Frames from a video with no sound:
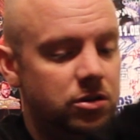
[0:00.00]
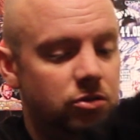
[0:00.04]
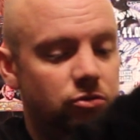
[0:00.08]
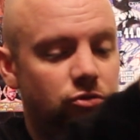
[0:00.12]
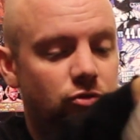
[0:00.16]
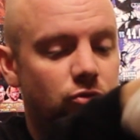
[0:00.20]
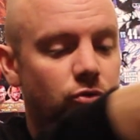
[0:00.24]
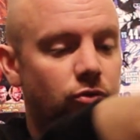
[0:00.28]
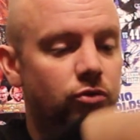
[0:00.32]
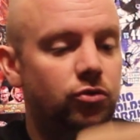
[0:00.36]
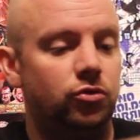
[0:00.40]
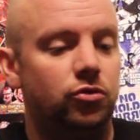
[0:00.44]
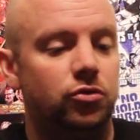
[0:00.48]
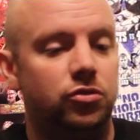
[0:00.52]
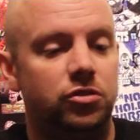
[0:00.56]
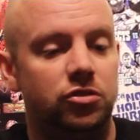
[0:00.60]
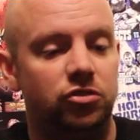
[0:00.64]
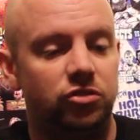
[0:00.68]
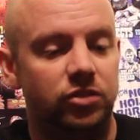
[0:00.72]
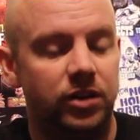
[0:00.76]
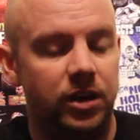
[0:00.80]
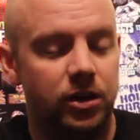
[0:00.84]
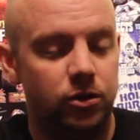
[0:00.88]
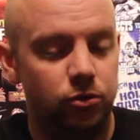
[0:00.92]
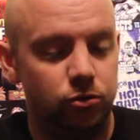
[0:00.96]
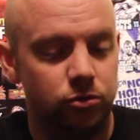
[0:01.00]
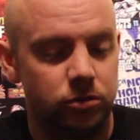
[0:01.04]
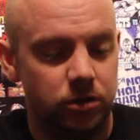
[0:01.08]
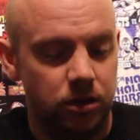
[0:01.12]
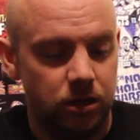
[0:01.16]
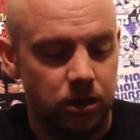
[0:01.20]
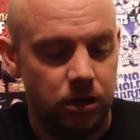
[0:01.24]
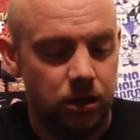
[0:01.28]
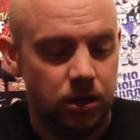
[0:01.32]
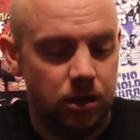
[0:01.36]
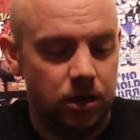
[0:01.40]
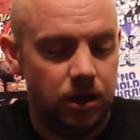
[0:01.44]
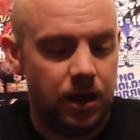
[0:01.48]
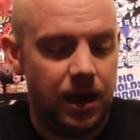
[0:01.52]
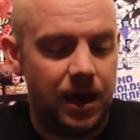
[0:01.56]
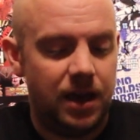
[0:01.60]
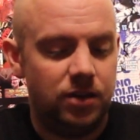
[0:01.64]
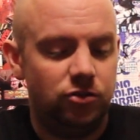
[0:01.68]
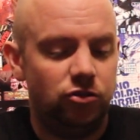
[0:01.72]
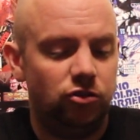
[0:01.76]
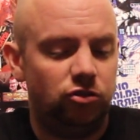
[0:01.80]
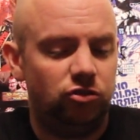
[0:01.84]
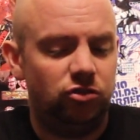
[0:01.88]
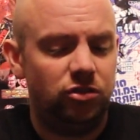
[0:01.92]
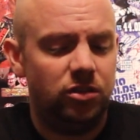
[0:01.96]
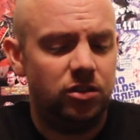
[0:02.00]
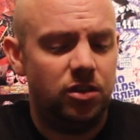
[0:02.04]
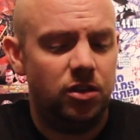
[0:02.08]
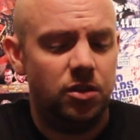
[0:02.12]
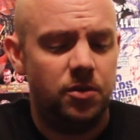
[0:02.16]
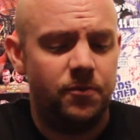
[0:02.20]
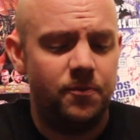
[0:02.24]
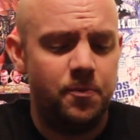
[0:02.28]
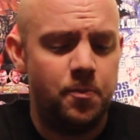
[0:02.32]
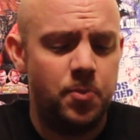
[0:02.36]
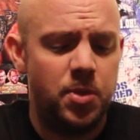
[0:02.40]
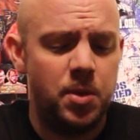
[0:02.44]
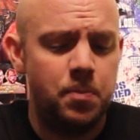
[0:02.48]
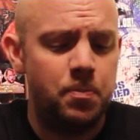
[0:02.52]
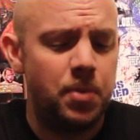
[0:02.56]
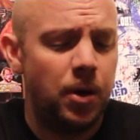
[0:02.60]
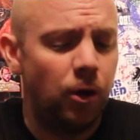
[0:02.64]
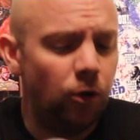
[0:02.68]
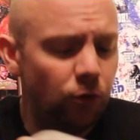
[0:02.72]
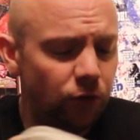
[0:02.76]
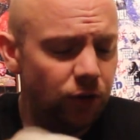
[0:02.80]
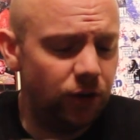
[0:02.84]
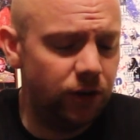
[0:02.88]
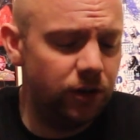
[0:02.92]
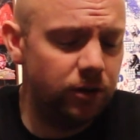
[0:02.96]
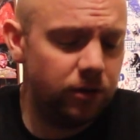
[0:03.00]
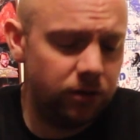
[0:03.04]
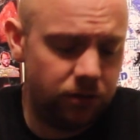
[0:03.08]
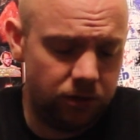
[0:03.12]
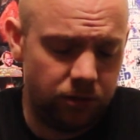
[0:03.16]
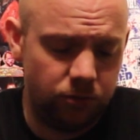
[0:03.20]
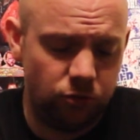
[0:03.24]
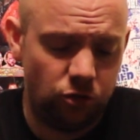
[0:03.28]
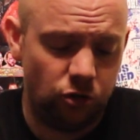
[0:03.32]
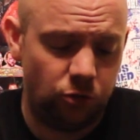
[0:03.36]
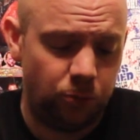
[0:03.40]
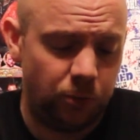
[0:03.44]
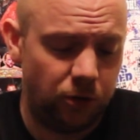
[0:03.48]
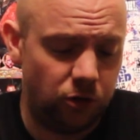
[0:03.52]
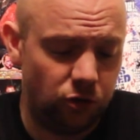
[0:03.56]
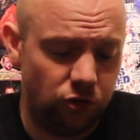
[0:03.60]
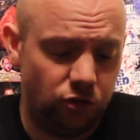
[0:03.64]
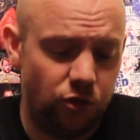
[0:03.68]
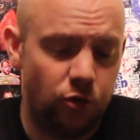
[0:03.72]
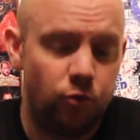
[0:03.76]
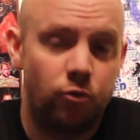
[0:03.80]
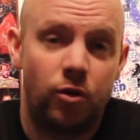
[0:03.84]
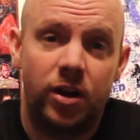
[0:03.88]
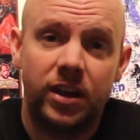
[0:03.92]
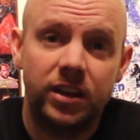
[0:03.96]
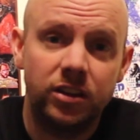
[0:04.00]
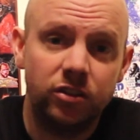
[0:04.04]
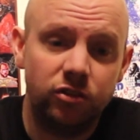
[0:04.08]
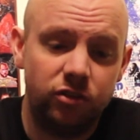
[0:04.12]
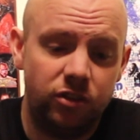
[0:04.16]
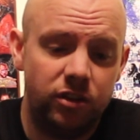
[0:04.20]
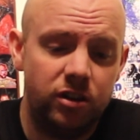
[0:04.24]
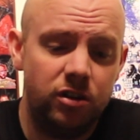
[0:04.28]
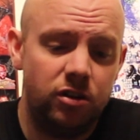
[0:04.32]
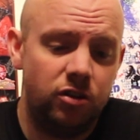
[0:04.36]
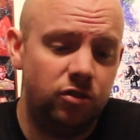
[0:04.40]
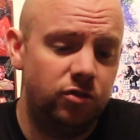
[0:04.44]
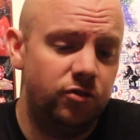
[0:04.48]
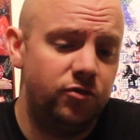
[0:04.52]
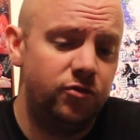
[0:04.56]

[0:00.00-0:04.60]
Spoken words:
I'll just go through these now. Just say that the building, just because the ring's there, it's